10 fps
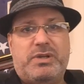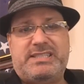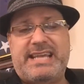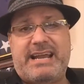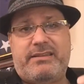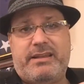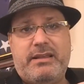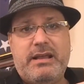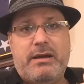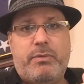which
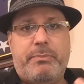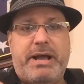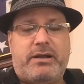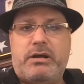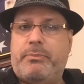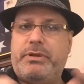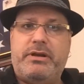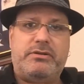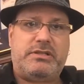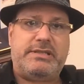sadly went back a couple
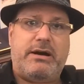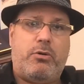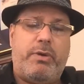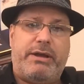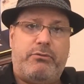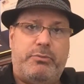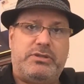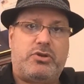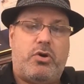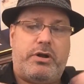years. It's now a weight room.
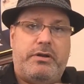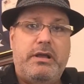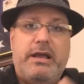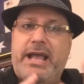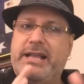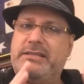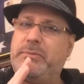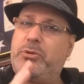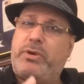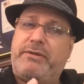It's gone. And
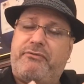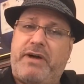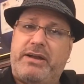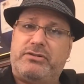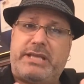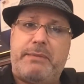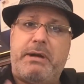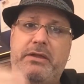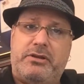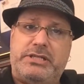some great fighters
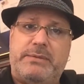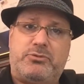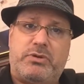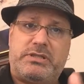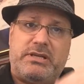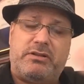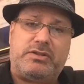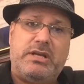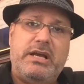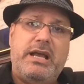came out of there. James
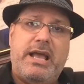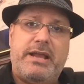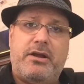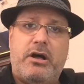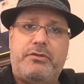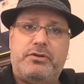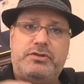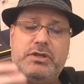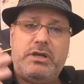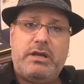Quintillis and
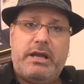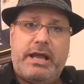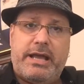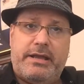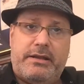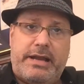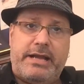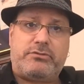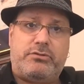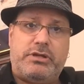others. And
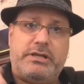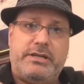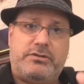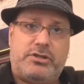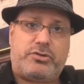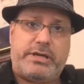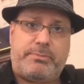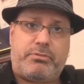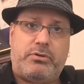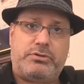Angelo Dundee used to train
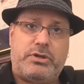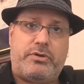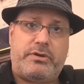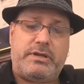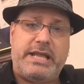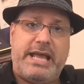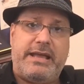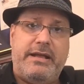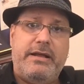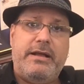the pros during the
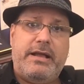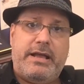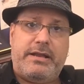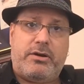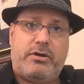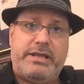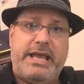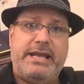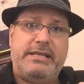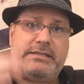day in the early
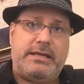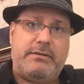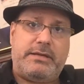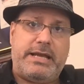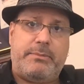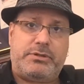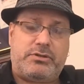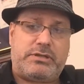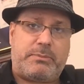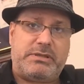80s. And the
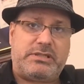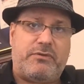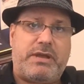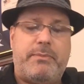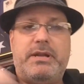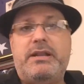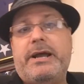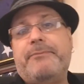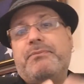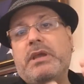amateurs like myself came in at
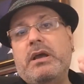night.